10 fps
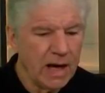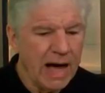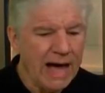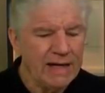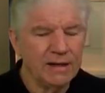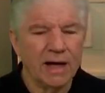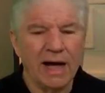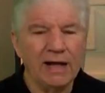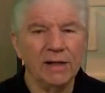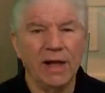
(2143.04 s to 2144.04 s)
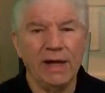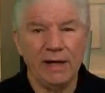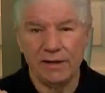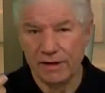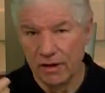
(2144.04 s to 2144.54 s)
I, I
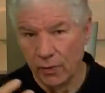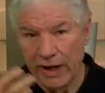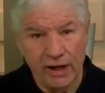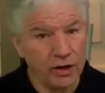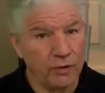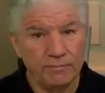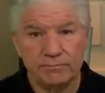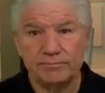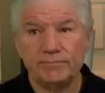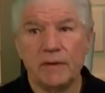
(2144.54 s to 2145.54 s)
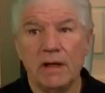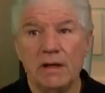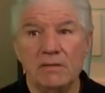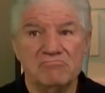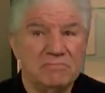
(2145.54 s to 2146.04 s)
like oregano.
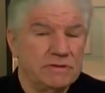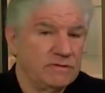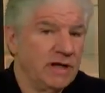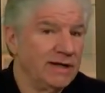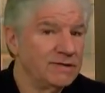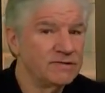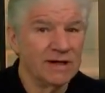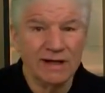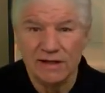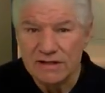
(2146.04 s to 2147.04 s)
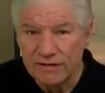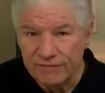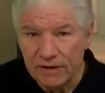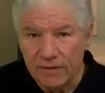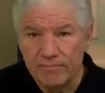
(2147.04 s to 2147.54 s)
It's not
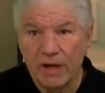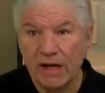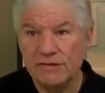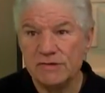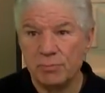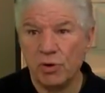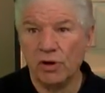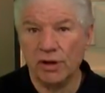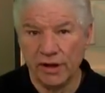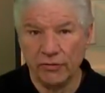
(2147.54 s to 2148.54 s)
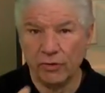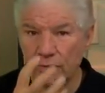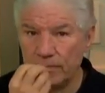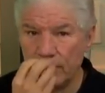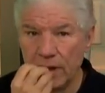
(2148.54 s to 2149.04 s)
scientific. Isopril and
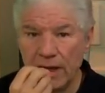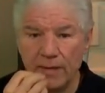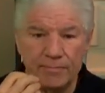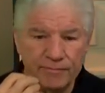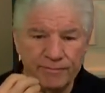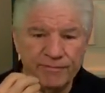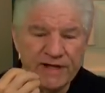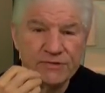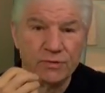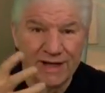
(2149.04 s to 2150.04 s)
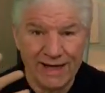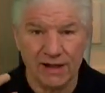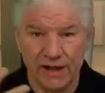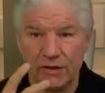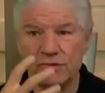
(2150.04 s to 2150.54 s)
other uh,
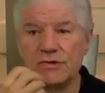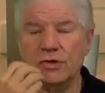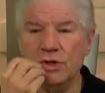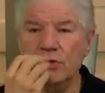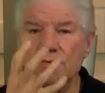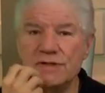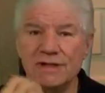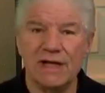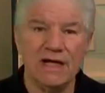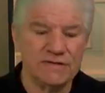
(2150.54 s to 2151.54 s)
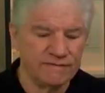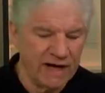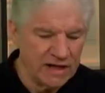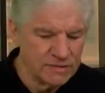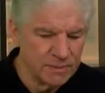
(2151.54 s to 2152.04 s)
vasodilators are used in the case of
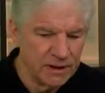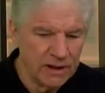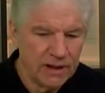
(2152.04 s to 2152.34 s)
asthma.